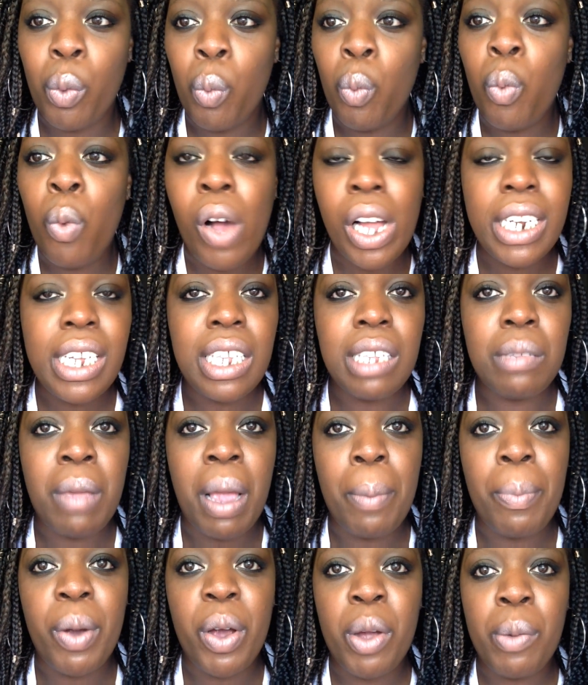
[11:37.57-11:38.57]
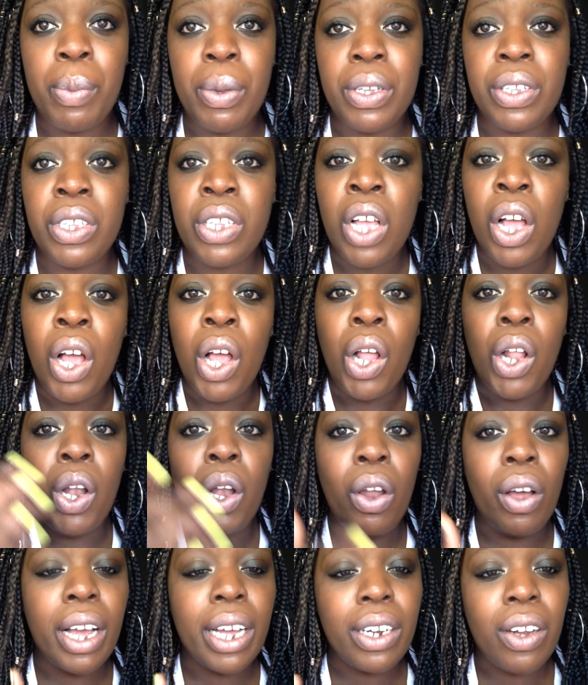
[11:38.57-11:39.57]
What is my purpose?
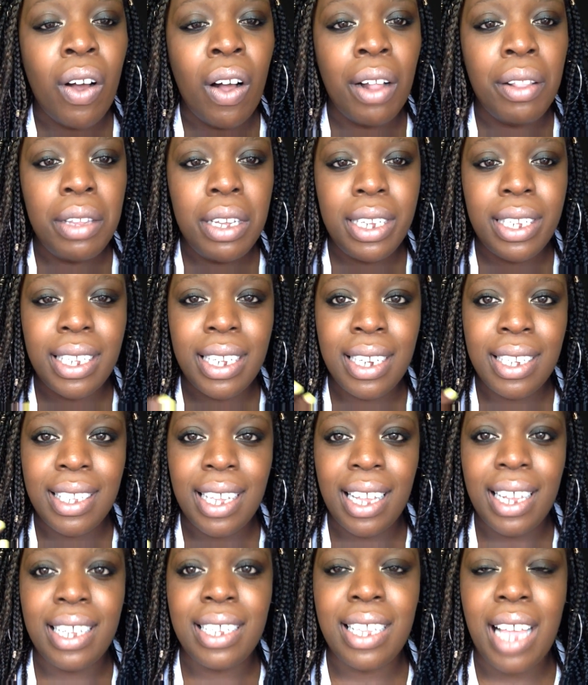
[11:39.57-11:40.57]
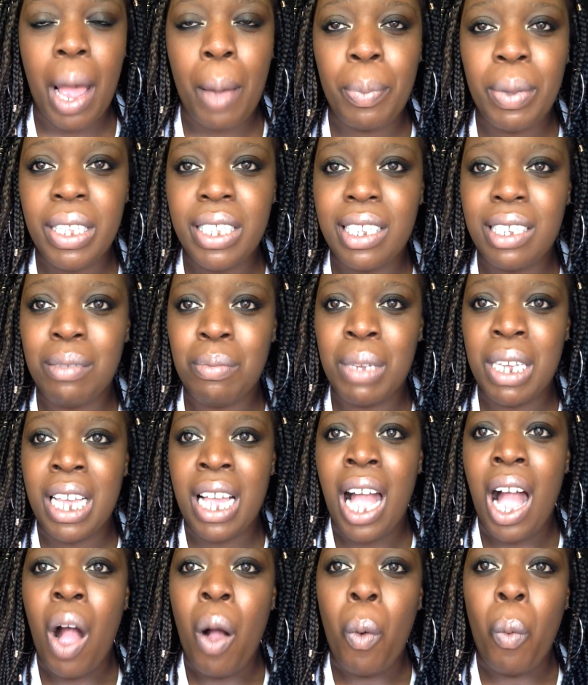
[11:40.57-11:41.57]
Look at all these things that has happened to me.